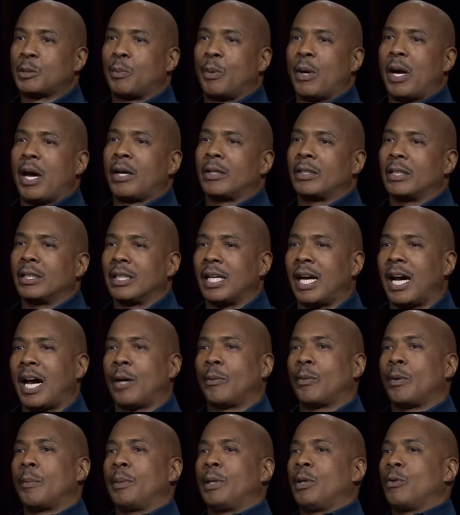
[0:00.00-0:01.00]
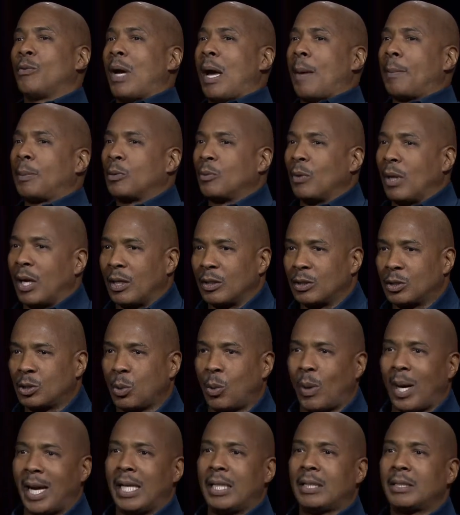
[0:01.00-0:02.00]
Brown, the line would be wrapped wow. around
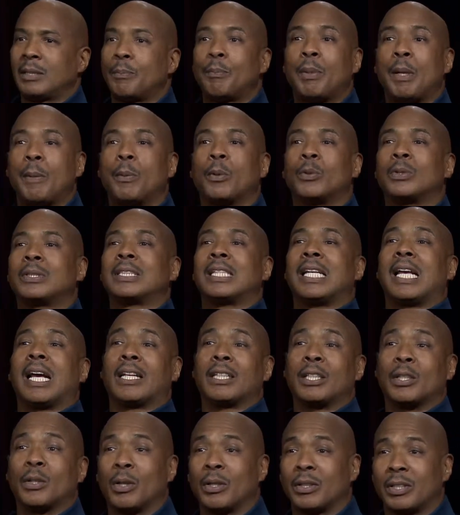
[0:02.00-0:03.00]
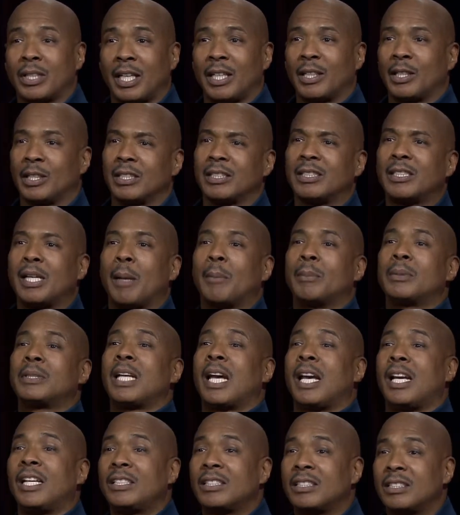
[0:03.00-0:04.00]
twice. People would stand out there all day. The
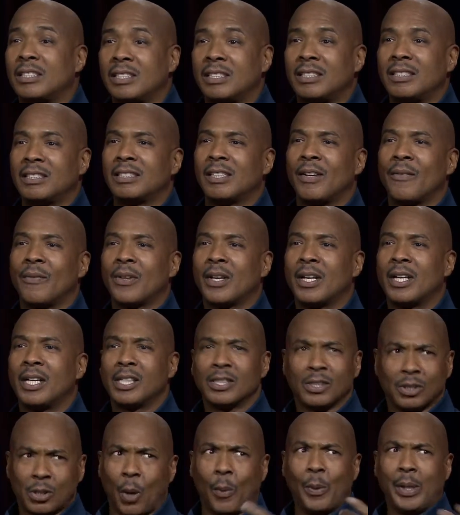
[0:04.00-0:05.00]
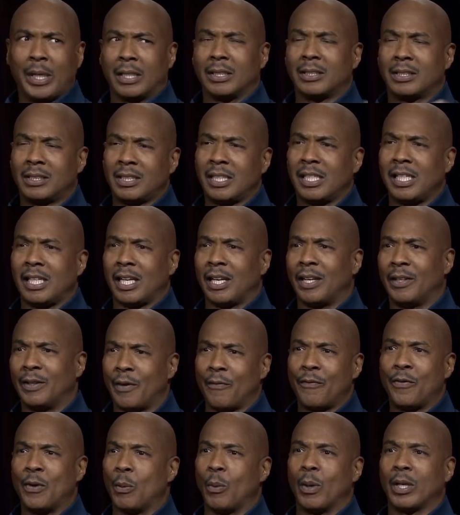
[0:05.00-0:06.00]
Temptations. So we could see, and
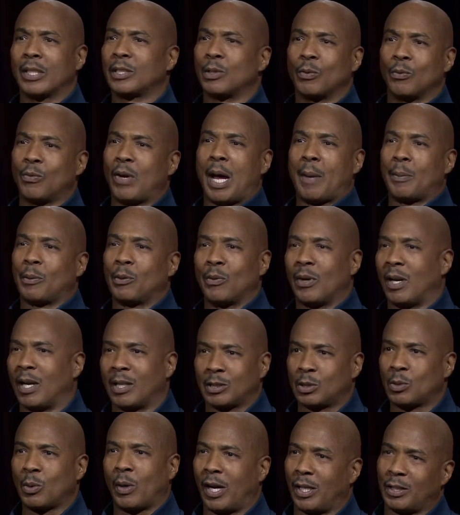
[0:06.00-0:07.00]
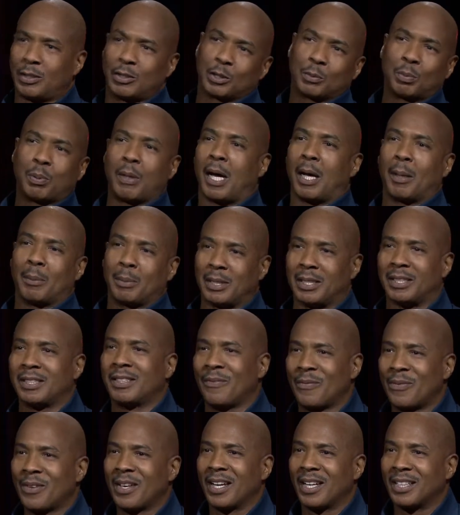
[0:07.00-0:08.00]
if it wasn't wrapped around twice, it was probably
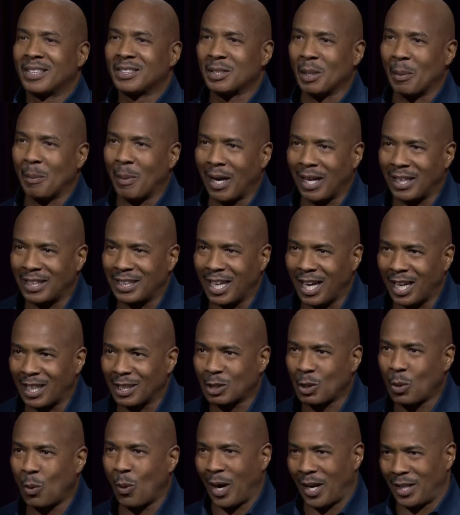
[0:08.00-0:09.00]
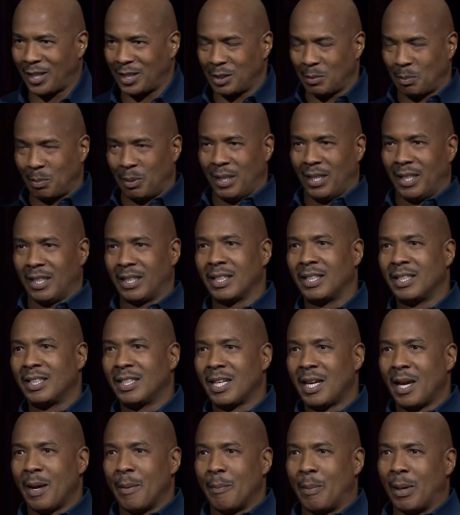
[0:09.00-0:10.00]
somebody not quite as big.
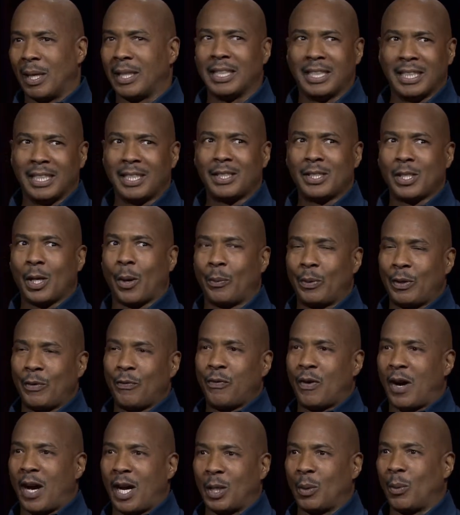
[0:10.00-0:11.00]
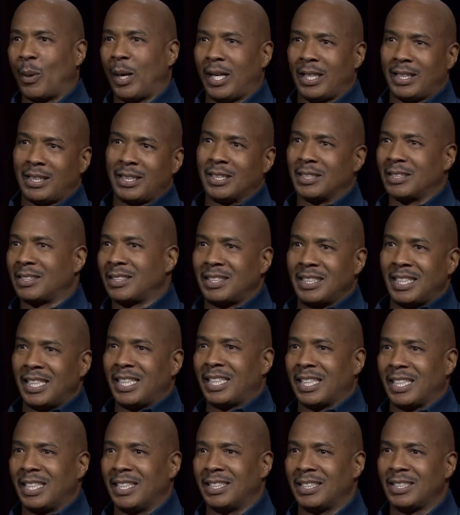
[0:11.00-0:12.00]
Mm. But then, you know, we'd find a way to
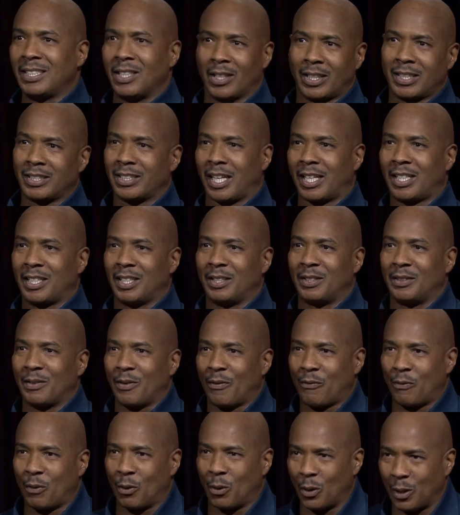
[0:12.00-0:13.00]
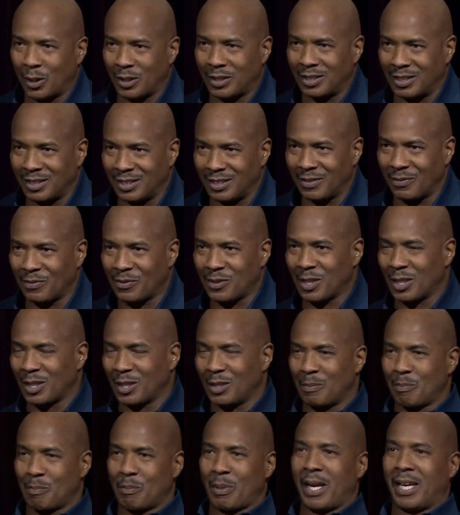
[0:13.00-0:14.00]
sneak in, you know, because I couldn't afford to, to
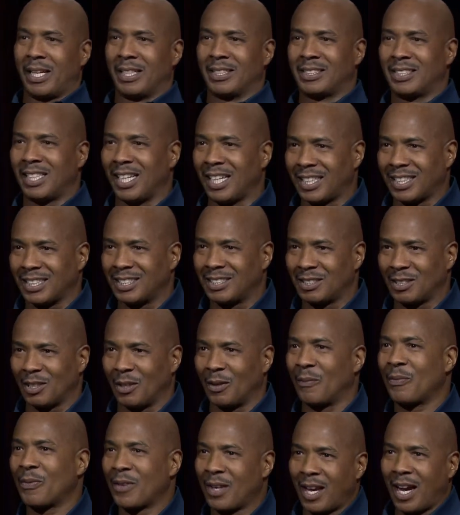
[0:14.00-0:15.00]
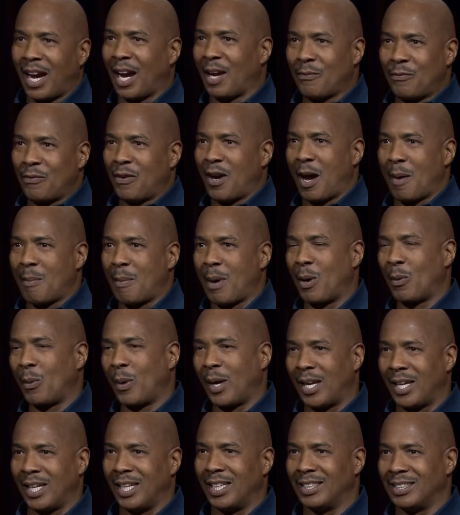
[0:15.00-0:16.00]
pay a ticket. So I'd find my
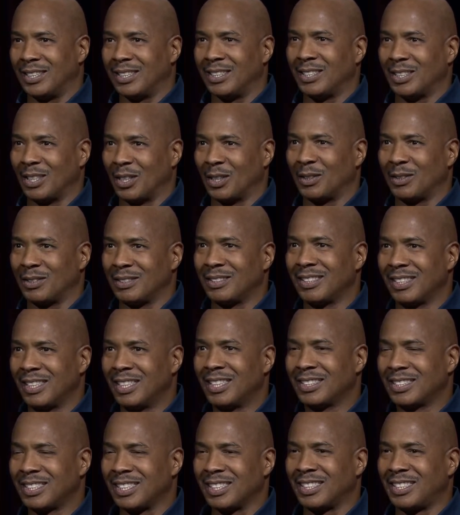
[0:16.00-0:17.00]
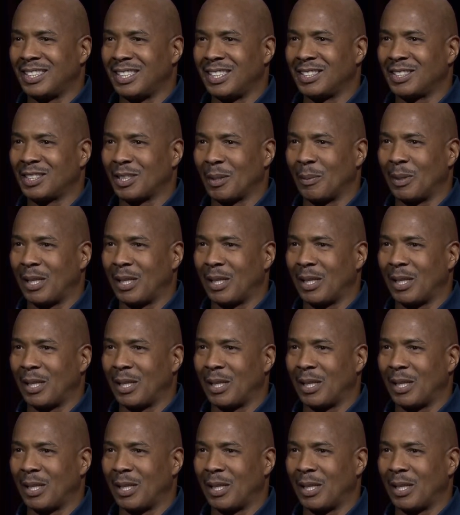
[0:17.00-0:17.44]
way in, to, you know, to, to see some